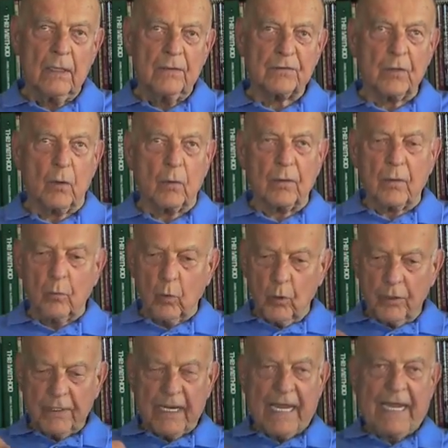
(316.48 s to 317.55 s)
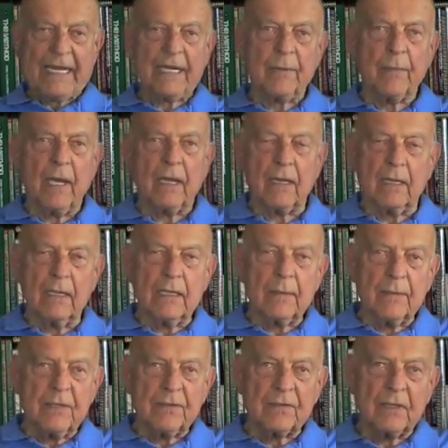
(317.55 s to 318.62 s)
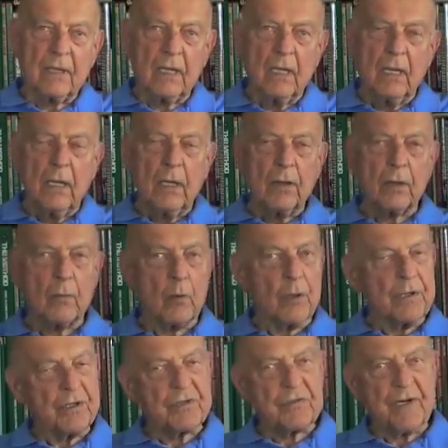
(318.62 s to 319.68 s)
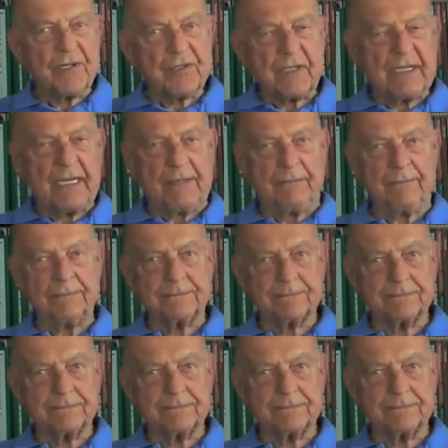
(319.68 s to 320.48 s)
So the more you're hanging by the ligaments, the more you're stretching them.